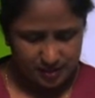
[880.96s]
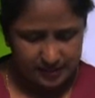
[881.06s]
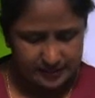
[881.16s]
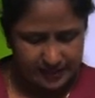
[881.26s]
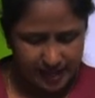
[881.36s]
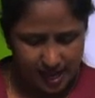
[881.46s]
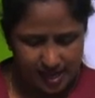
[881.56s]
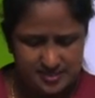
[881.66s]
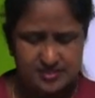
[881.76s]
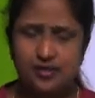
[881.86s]
They
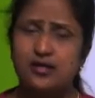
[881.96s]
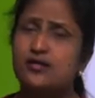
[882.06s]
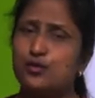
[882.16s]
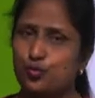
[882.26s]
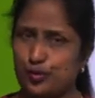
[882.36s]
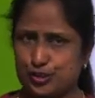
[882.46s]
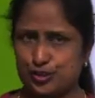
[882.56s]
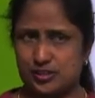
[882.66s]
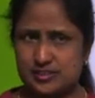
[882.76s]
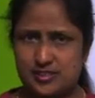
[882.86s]
ask the
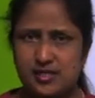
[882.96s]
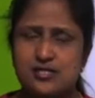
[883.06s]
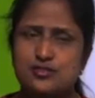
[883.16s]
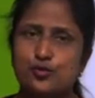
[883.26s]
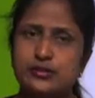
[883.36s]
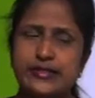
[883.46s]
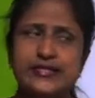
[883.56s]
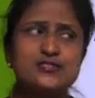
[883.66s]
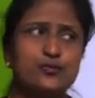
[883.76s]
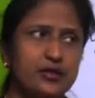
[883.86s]
questions. So,
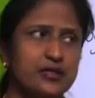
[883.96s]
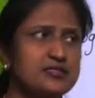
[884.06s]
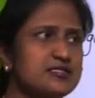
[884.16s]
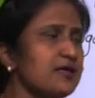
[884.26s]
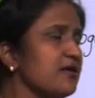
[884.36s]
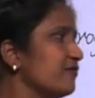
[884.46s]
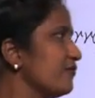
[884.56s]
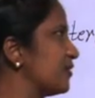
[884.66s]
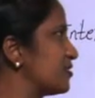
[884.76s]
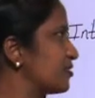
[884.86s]
these words
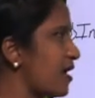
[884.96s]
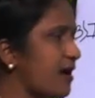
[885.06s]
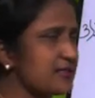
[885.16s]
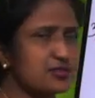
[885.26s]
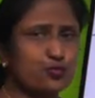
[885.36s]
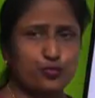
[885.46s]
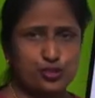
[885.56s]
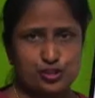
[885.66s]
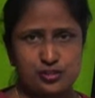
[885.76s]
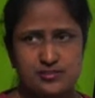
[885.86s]
which ask the
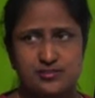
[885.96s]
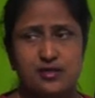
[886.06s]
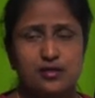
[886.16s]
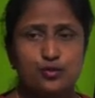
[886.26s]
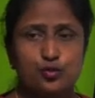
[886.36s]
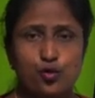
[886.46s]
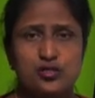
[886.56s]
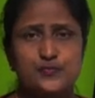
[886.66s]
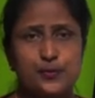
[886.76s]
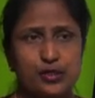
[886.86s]
questions,
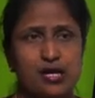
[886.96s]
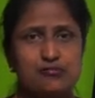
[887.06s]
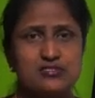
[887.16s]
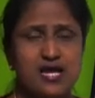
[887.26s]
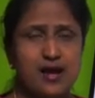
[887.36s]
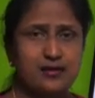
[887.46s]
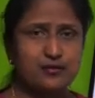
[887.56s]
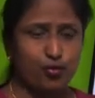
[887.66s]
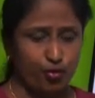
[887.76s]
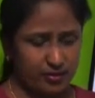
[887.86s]
those pronouns are
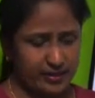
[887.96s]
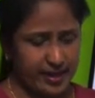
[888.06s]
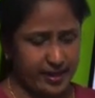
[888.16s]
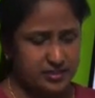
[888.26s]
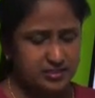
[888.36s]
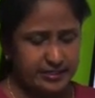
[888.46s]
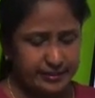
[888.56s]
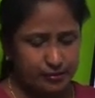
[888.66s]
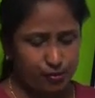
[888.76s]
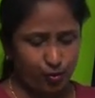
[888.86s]
called as
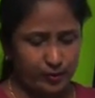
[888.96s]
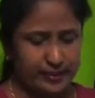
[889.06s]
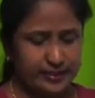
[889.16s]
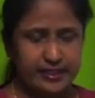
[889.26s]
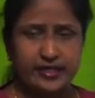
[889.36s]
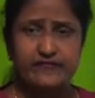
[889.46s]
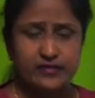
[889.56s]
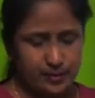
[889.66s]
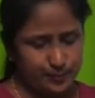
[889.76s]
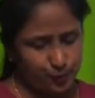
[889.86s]
interrogative
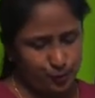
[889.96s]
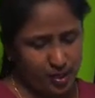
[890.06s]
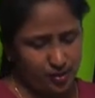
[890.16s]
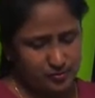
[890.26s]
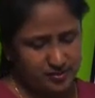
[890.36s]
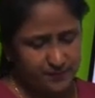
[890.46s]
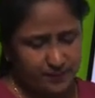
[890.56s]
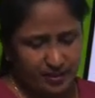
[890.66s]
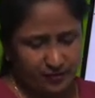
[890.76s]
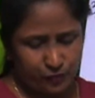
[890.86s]
pronouns.
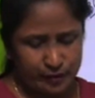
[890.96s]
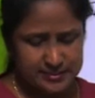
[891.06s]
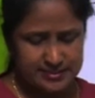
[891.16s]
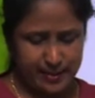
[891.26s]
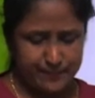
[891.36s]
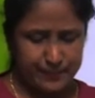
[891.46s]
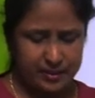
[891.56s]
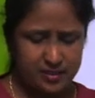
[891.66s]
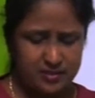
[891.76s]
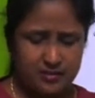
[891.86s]
For
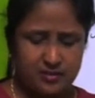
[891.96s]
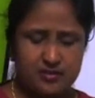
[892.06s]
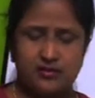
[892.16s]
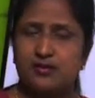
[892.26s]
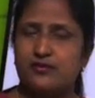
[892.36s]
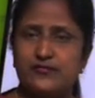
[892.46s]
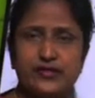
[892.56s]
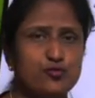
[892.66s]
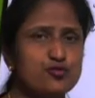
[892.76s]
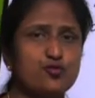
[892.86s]
example, we
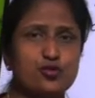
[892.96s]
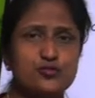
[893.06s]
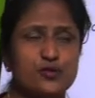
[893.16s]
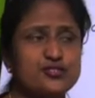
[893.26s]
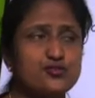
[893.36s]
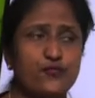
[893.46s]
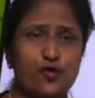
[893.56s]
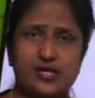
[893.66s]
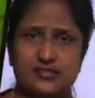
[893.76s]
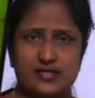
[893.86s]
use those words for
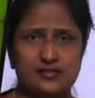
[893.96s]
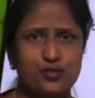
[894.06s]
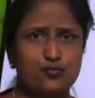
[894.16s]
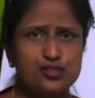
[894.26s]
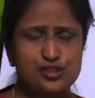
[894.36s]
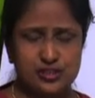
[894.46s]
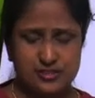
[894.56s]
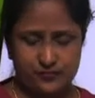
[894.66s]
asking the questions.